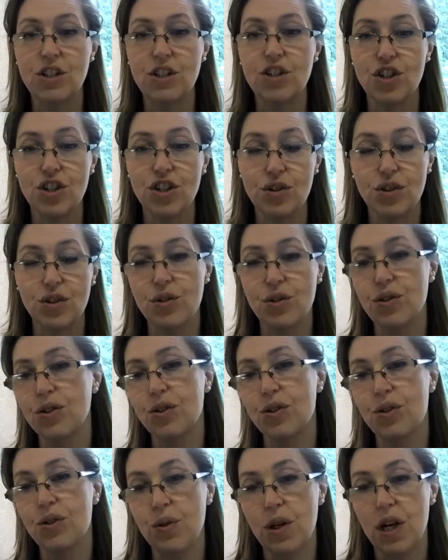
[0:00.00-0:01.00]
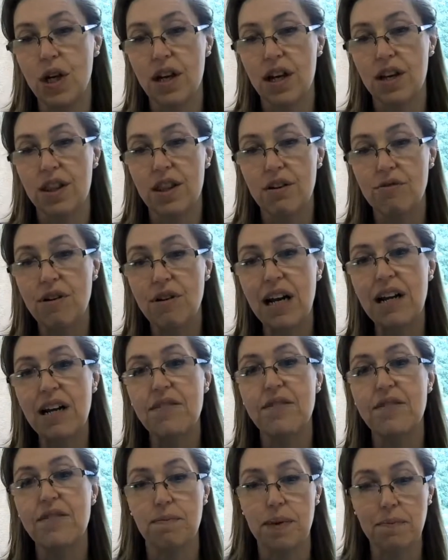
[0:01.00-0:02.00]
introduce you to the
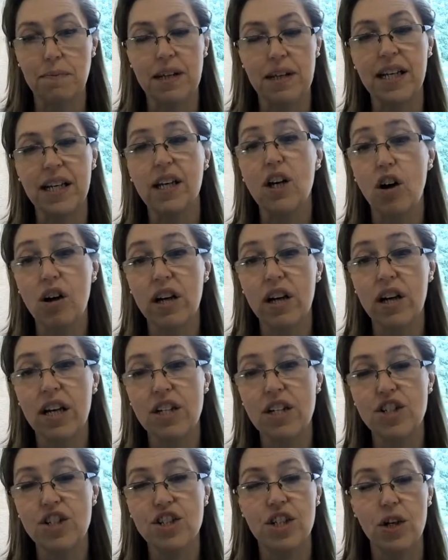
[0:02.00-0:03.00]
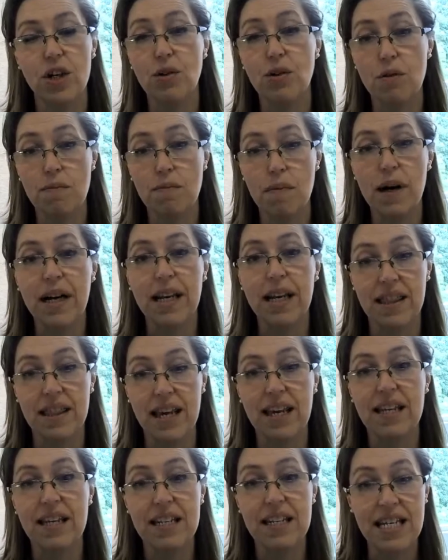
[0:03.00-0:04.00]
relevant people in college who you might
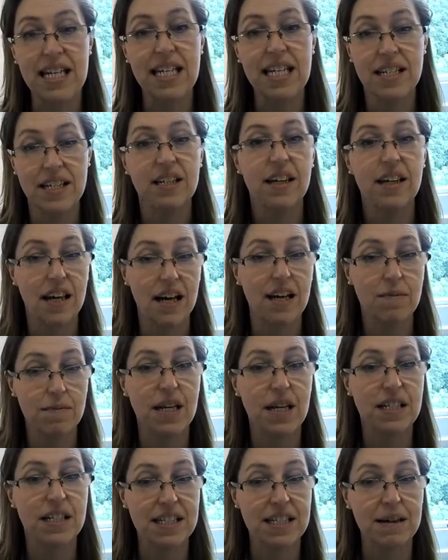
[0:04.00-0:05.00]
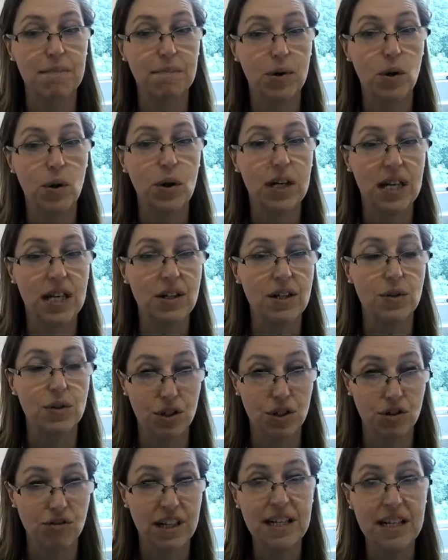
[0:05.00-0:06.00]
then need at some point in your
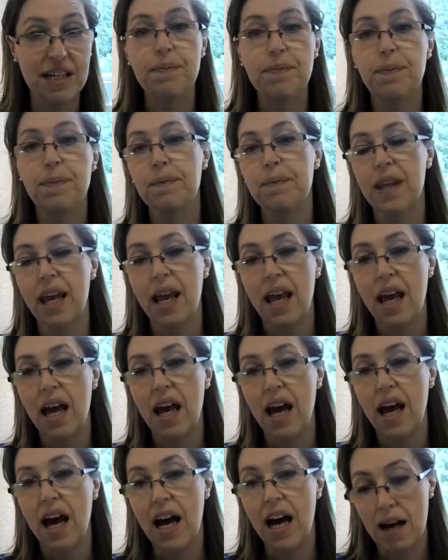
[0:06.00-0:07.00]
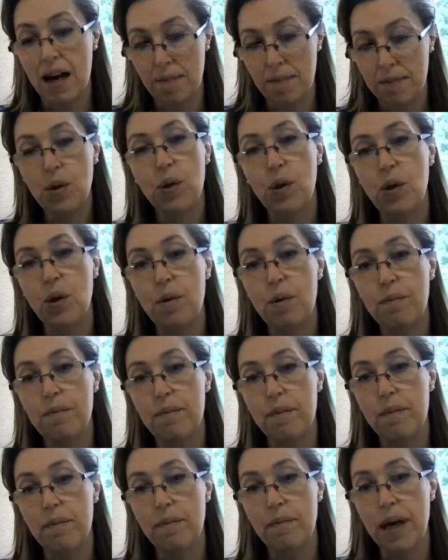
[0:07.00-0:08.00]
degree.
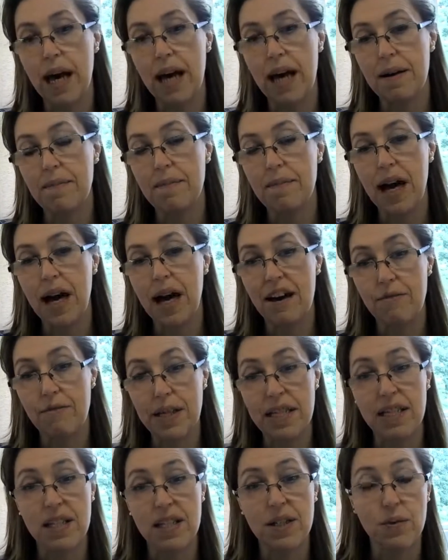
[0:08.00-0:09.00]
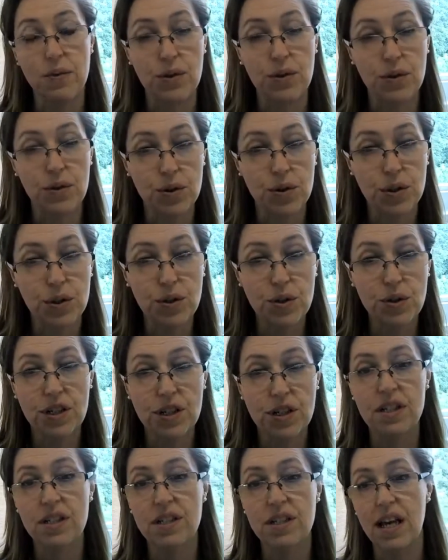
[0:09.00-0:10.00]
You'll have meetings with your
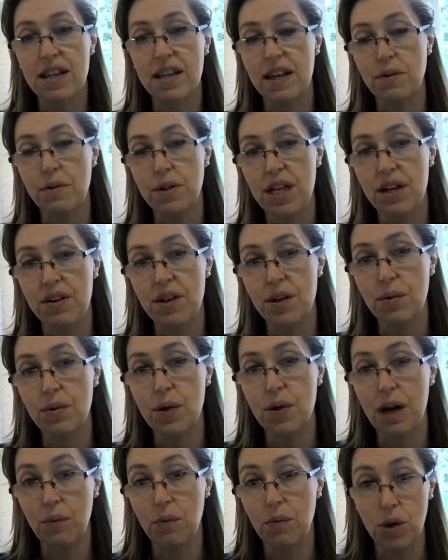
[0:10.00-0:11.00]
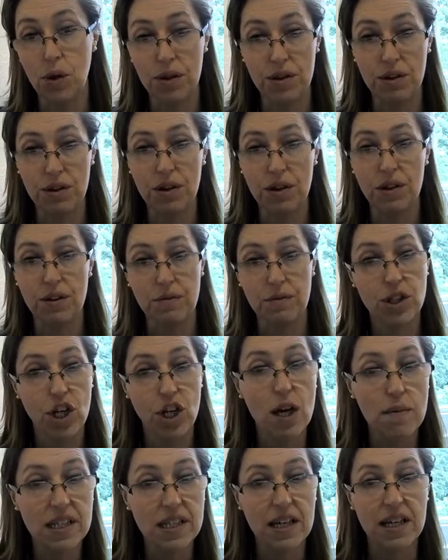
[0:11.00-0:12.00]
tutors, and they will tell you what the
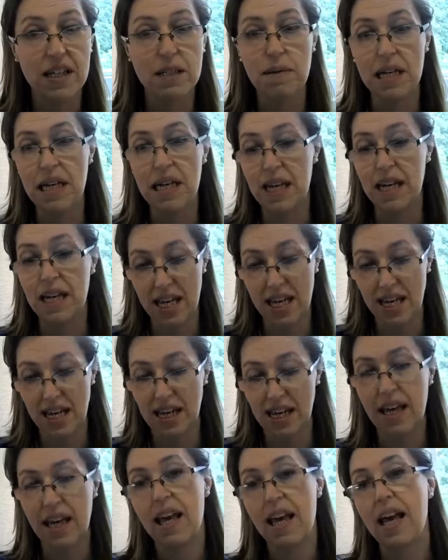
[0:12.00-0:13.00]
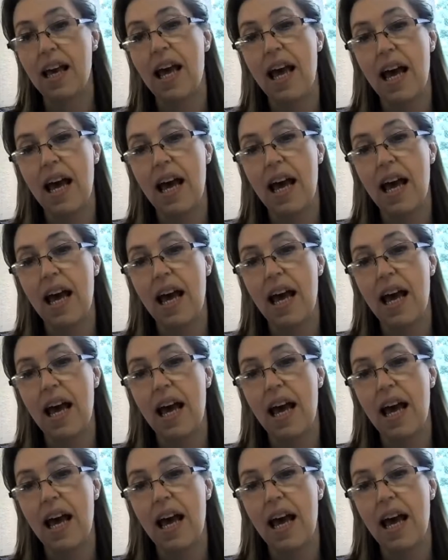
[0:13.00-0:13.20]
term is going to be like.